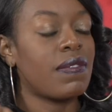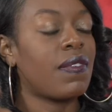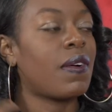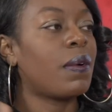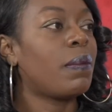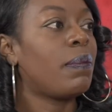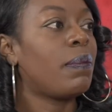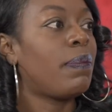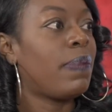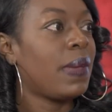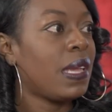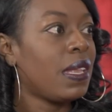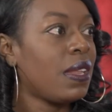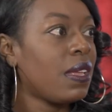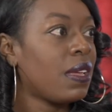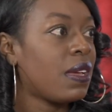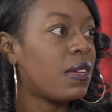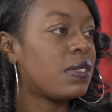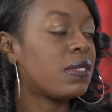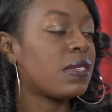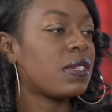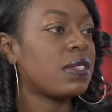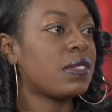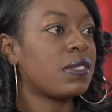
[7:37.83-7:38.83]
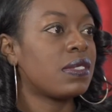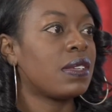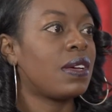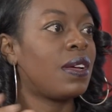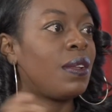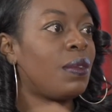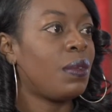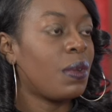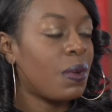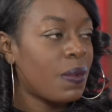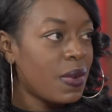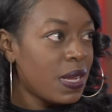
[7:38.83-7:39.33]
of obedience is the
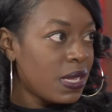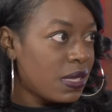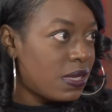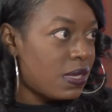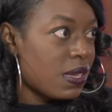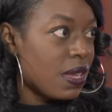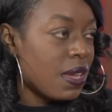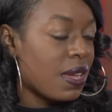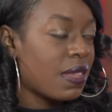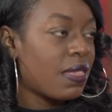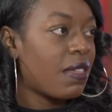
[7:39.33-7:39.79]
anointing